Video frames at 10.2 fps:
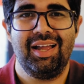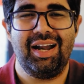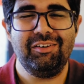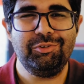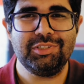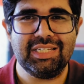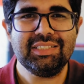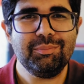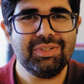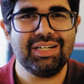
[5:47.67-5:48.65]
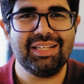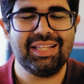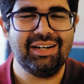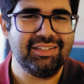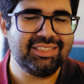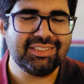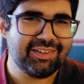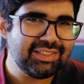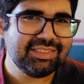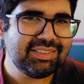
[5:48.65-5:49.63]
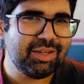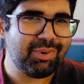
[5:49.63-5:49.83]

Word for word: And if you say something like that, it just stretches the